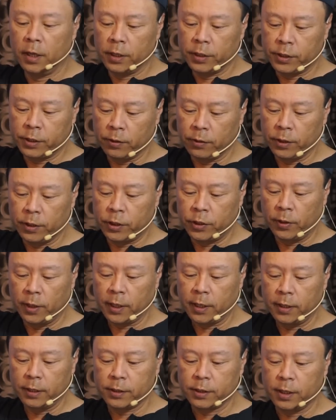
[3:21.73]
So the
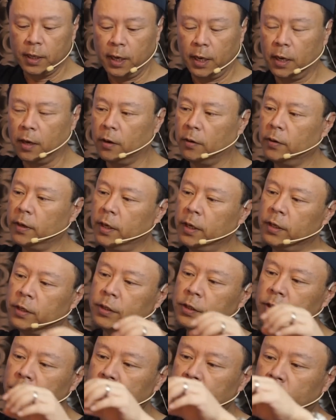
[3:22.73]
trick is now
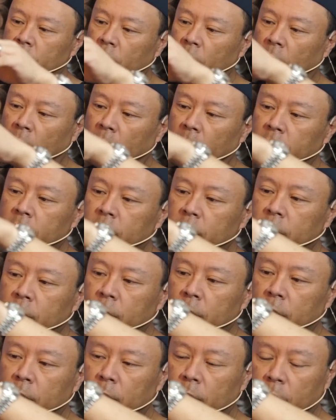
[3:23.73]
is to try to
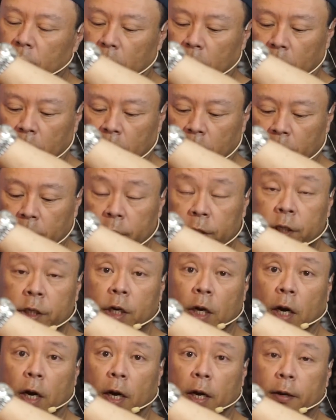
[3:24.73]
do our
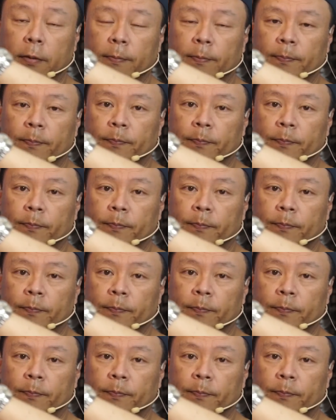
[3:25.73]
shot